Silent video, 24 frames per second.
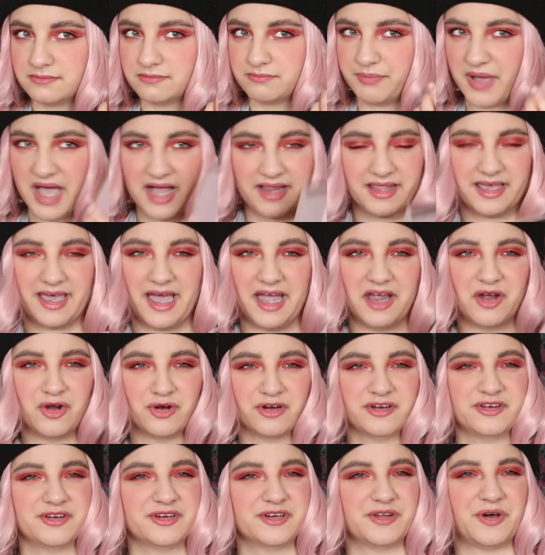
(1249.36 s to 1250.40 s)
palette I
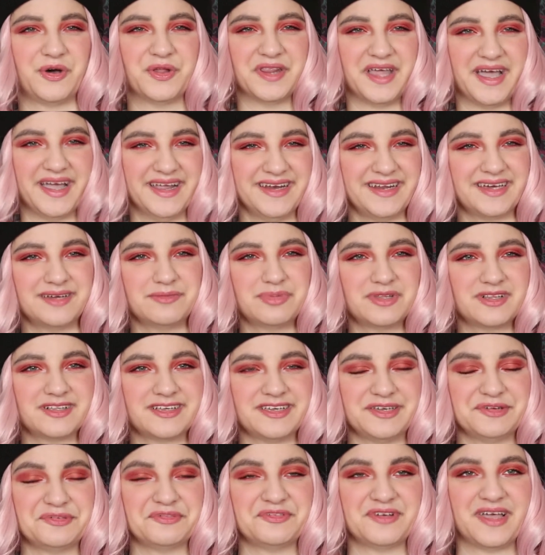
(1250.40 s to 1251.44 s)
ordered online, I
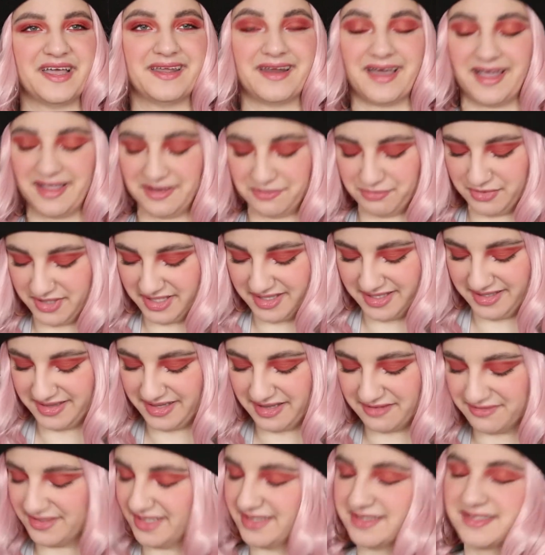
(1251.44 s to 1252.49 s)
believe, and I really
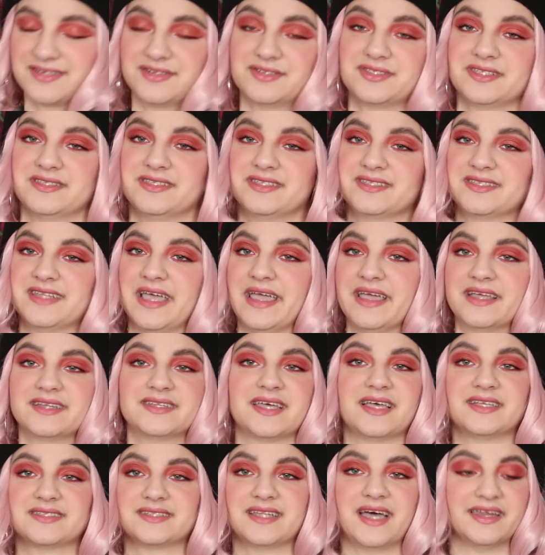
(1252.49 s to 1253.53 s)
love it still to this day. It
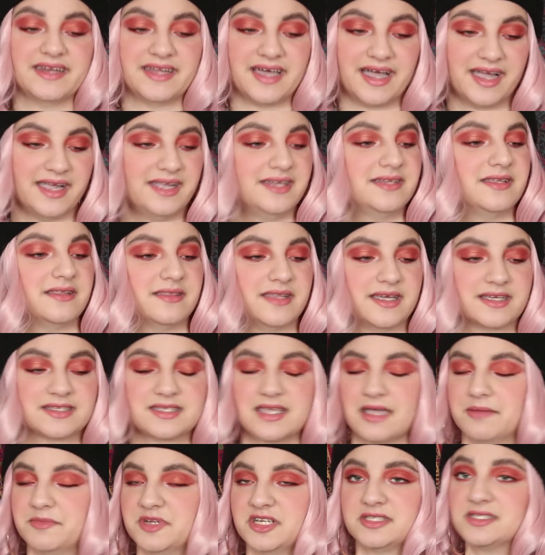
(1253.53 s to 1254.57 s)
has not died. The
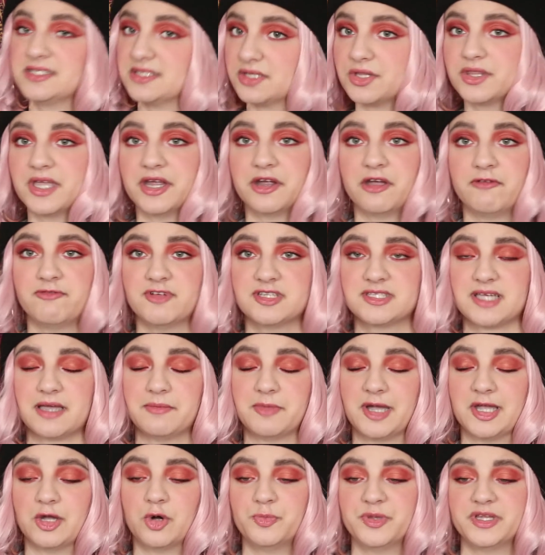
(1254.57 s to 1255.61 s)
excitement is still there every time
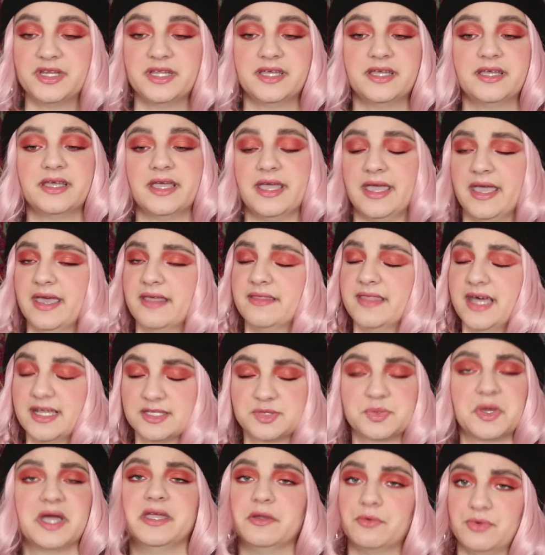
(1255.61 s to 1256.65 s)
I open it, and
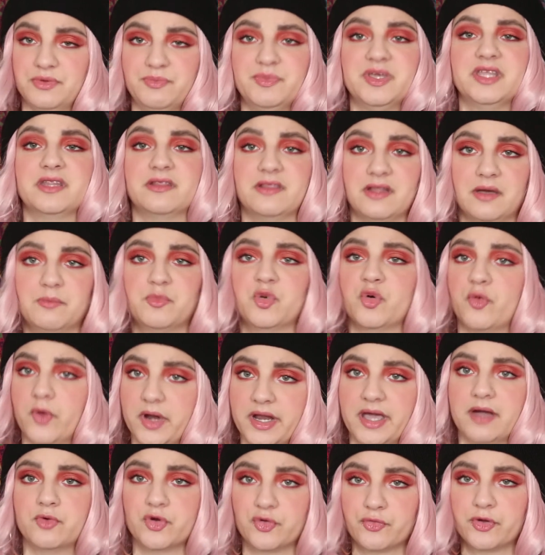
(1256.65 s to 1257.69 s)
that's why it would be the number one
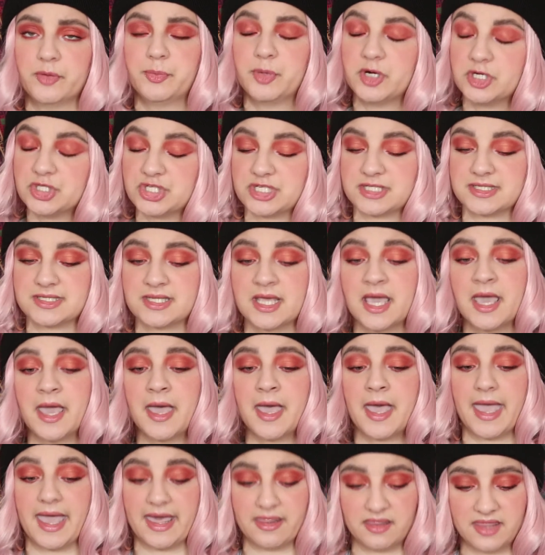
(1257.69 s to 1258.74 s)
I would repurchase.
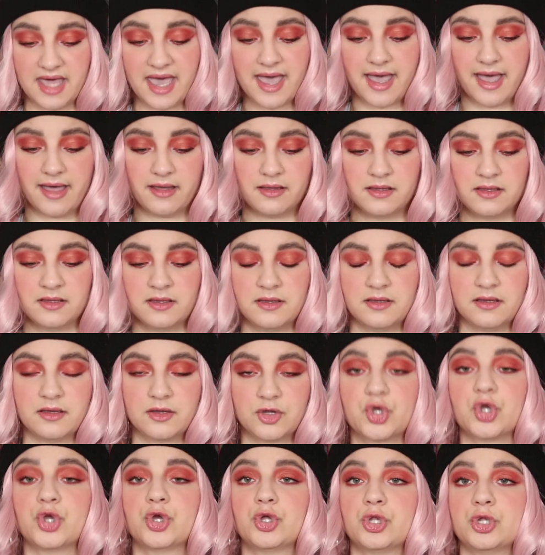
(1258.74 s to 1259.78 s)
And that
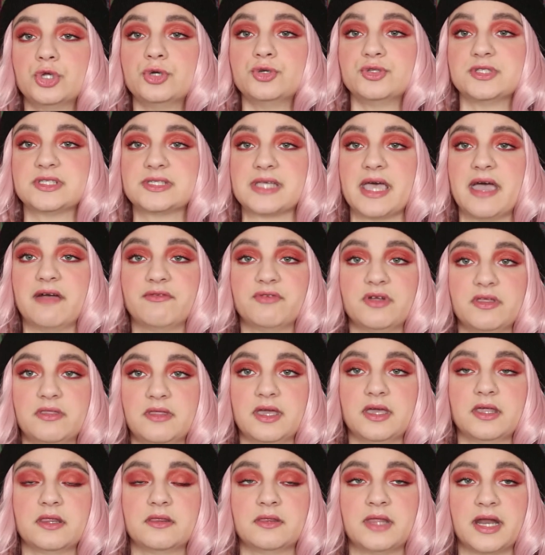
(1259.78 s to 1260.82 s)
concludes
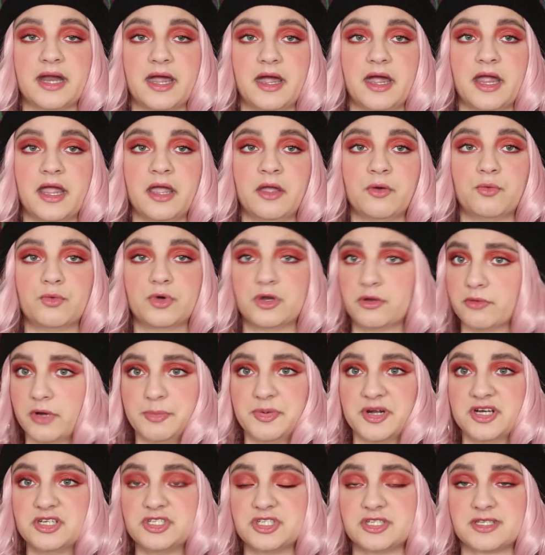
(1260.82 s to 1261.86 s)
everything that I would
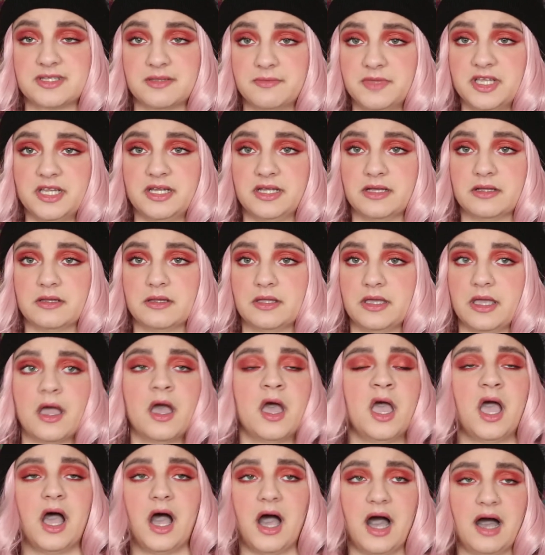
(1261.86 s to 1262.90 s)
repurchase immediately.
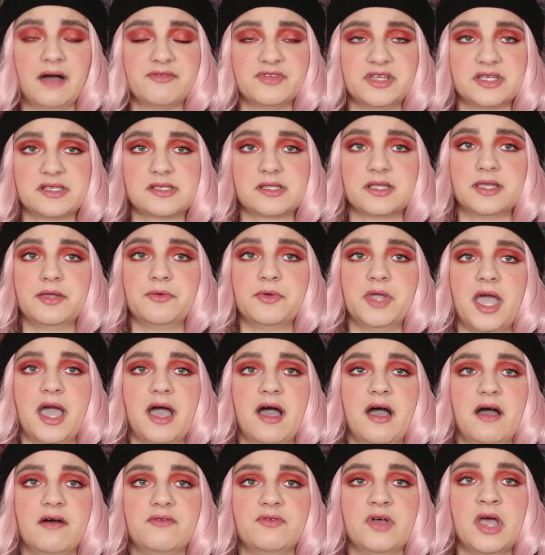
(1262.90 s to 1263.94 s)
Obviously, we
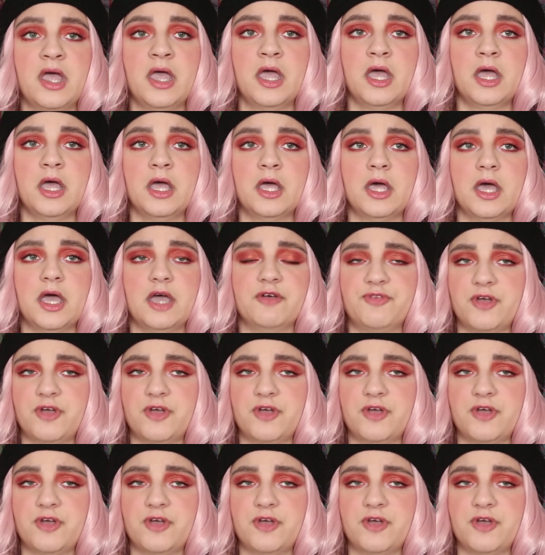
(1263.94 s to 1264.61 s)
have, if